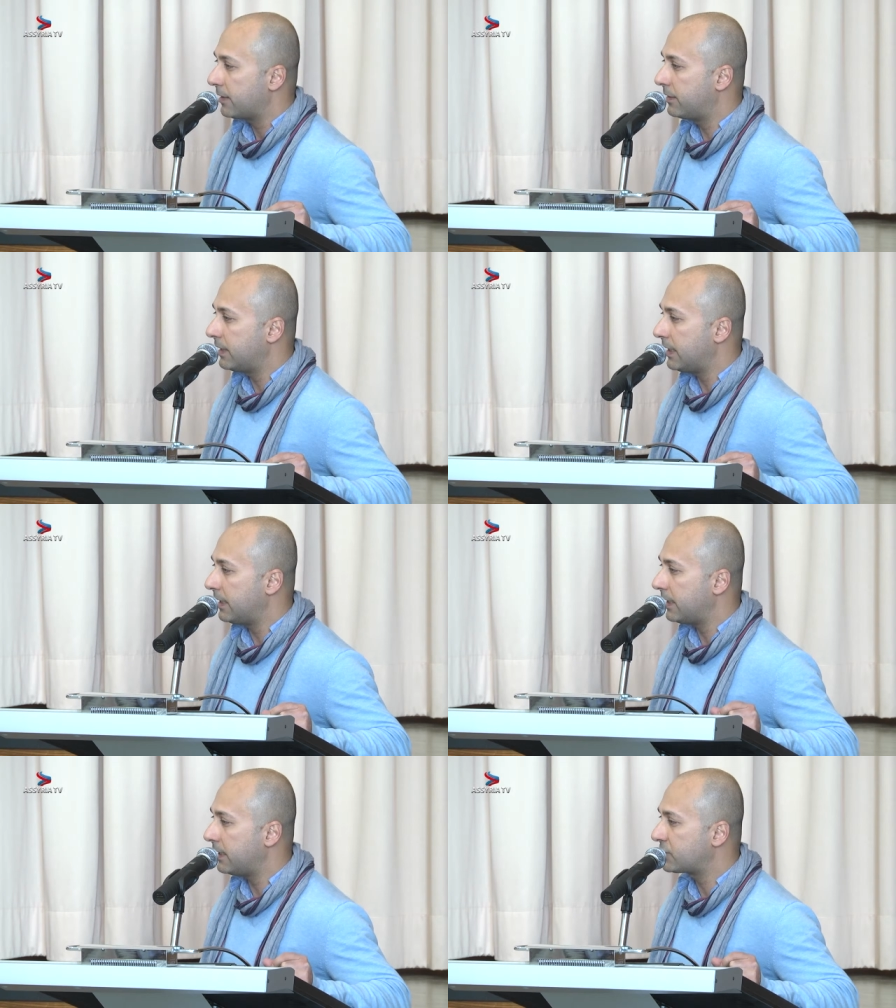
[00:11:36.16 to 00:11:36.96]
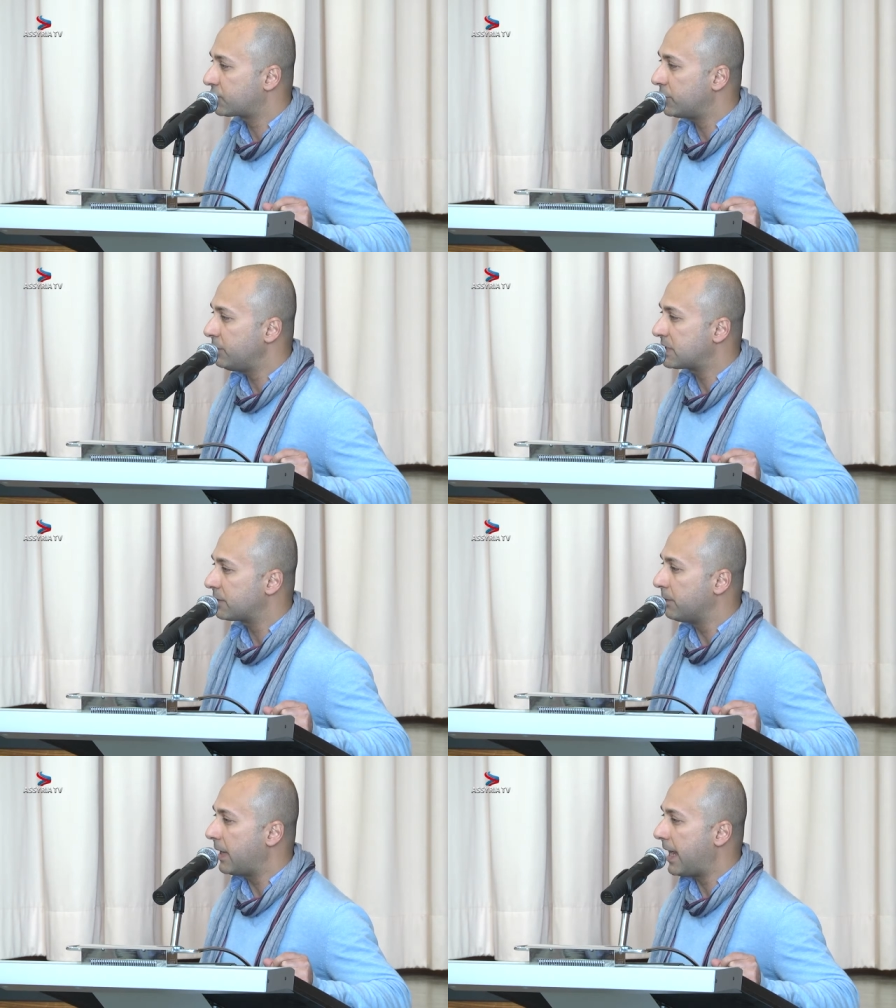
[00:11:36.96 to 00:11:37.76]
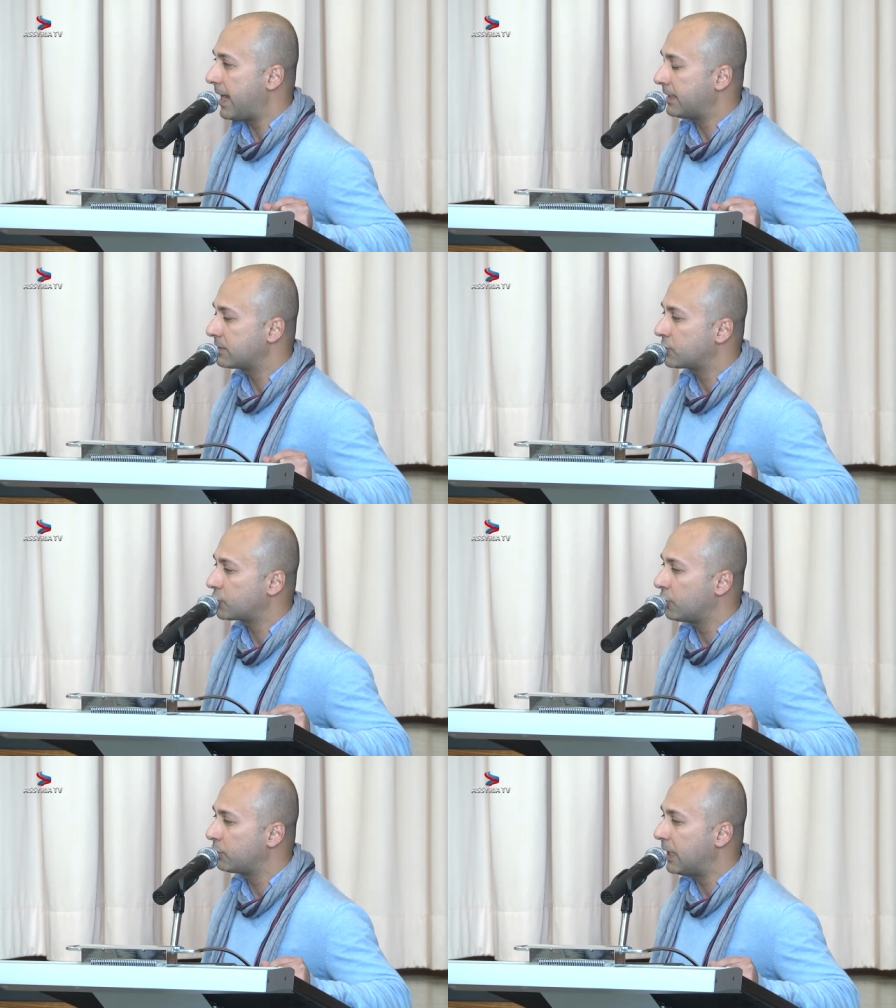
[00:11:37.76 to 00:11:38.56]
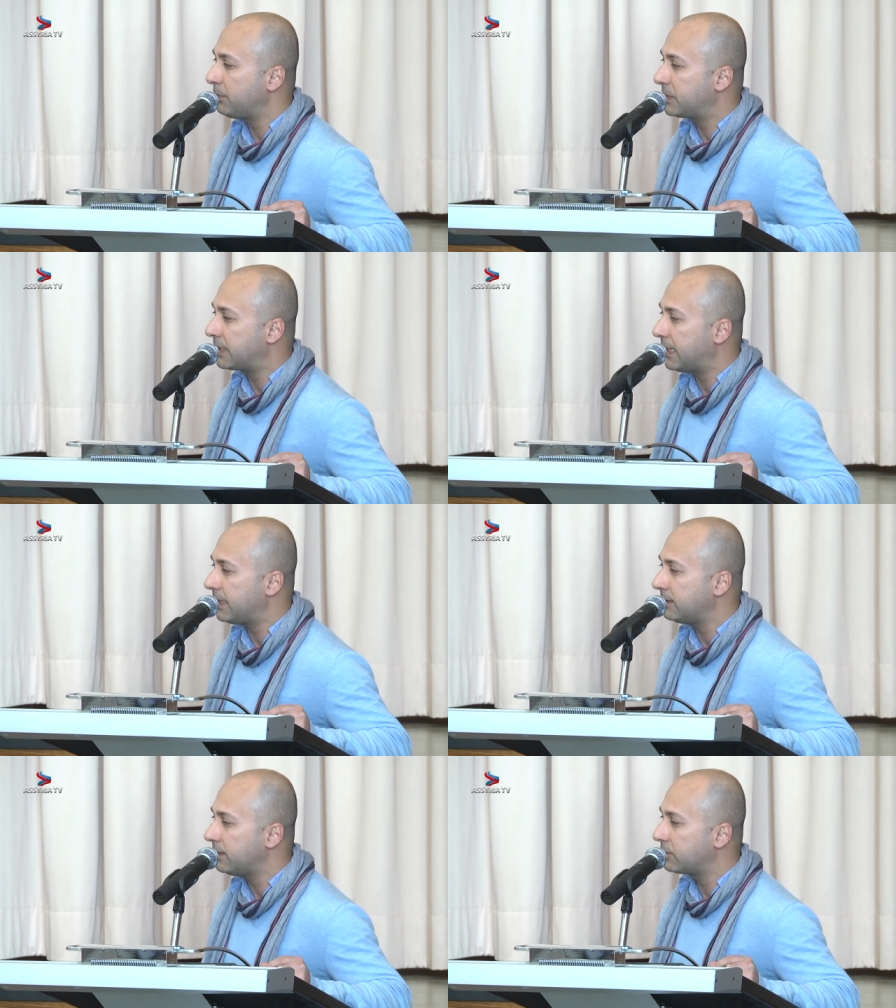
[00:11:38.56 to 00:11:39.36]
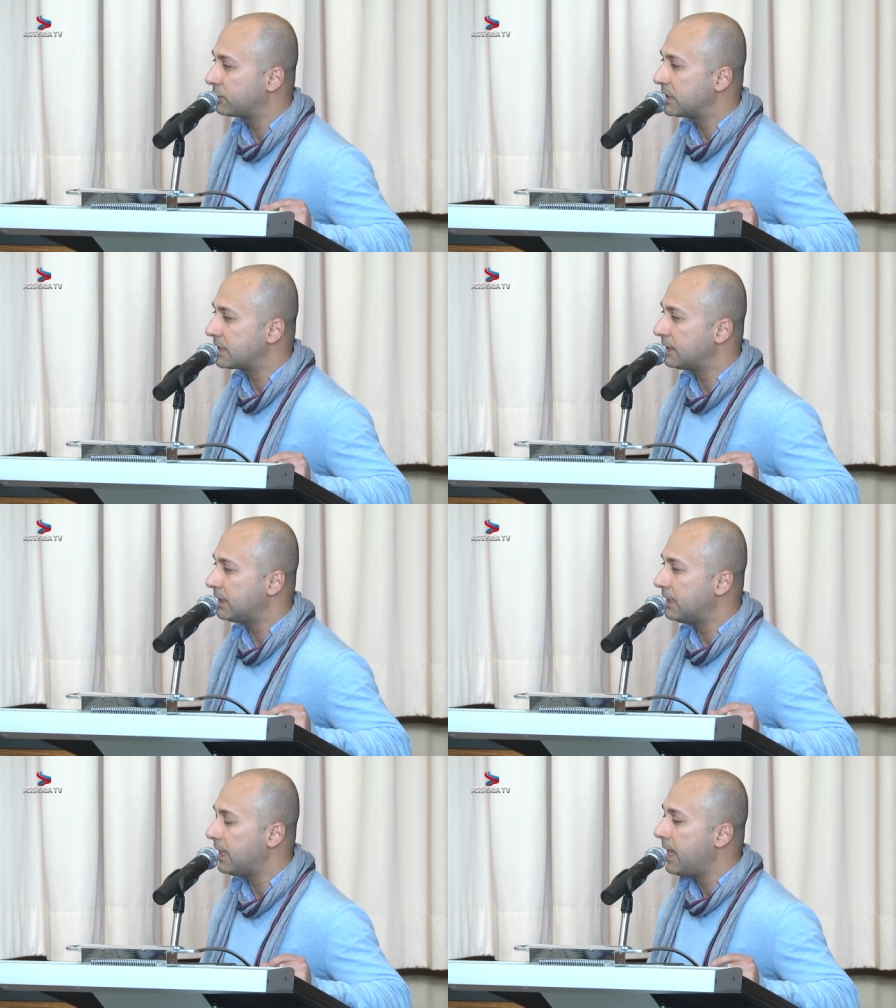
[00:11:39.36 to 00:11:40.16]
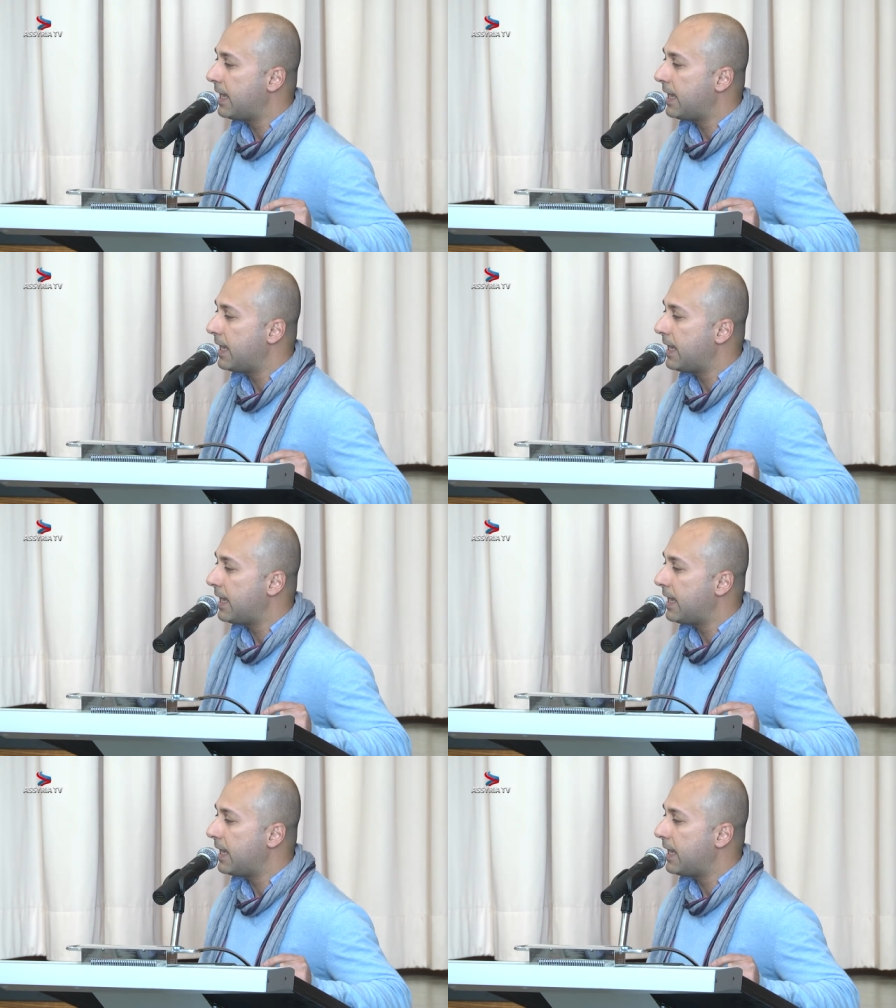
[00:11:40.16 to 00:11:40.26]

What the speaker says: The extremism has showed up again recently,